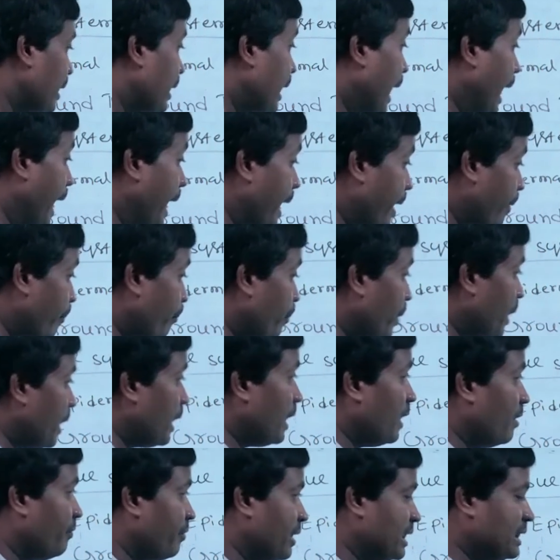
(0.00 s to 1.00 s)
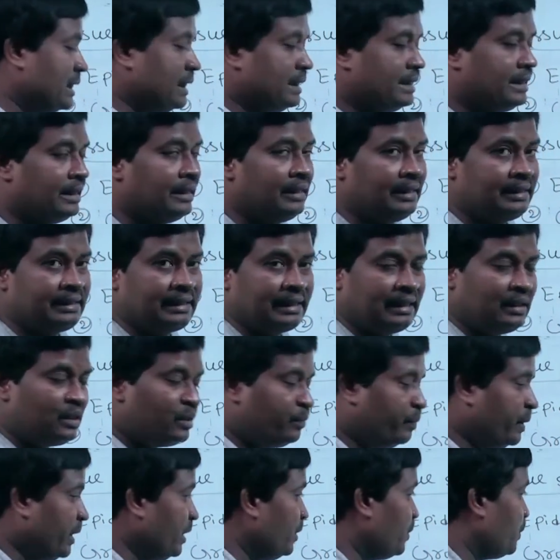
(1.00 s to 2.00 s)
Number of accessory cells
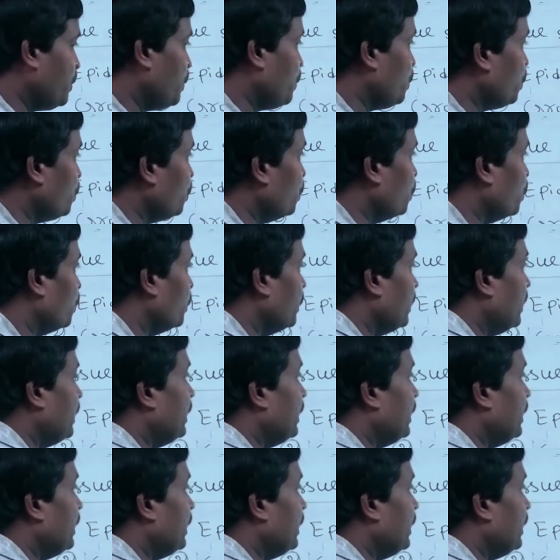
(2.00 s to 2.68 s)
means 2.